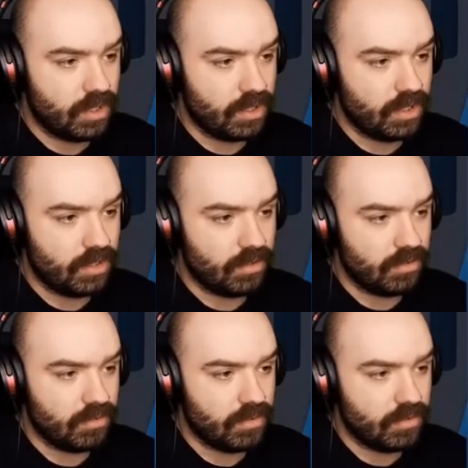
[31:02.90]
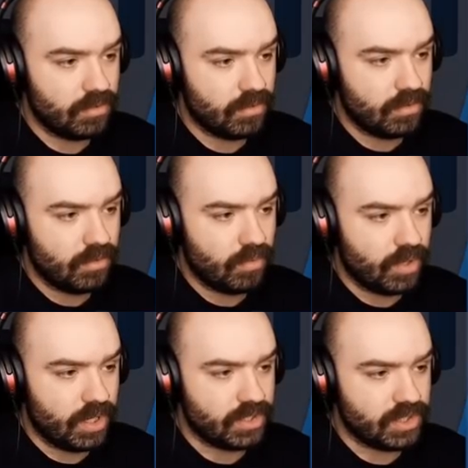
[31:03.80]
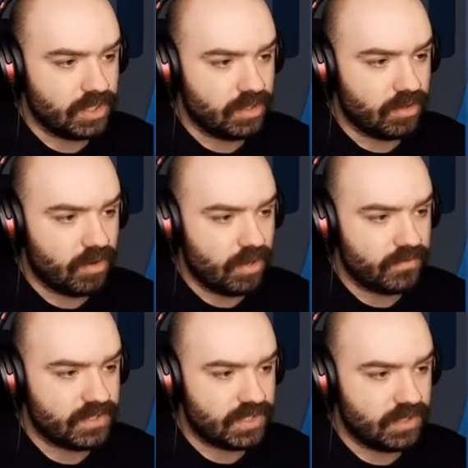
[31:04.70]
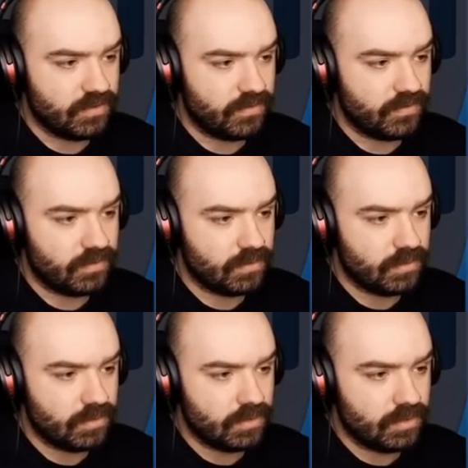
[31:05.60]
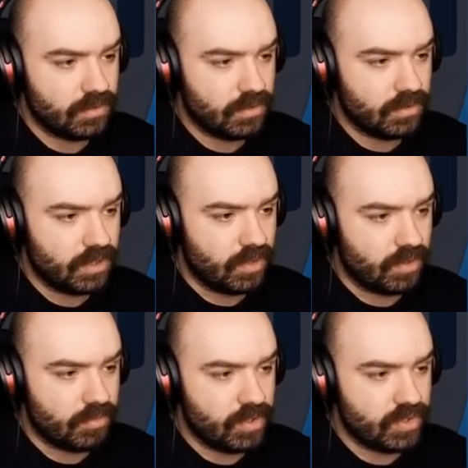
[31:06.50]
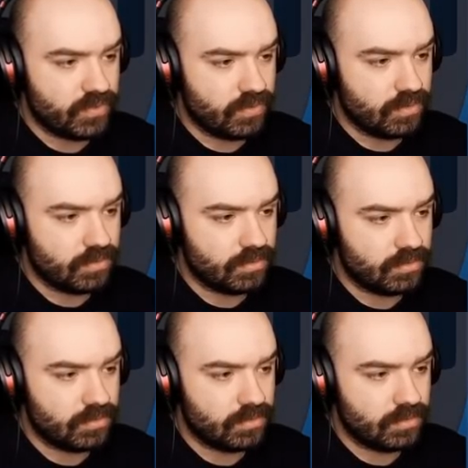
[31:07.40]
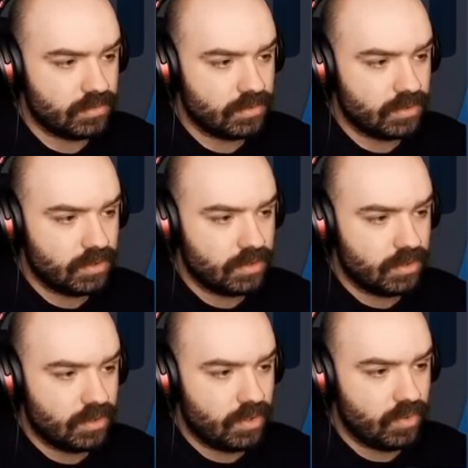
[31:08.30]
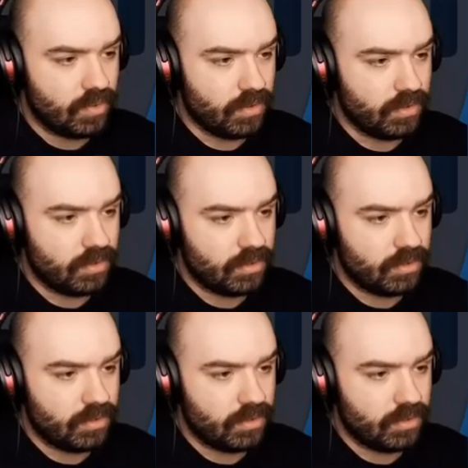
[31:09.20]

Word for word: And then when I actually need to craft stuff, that'll come in useful. Cool.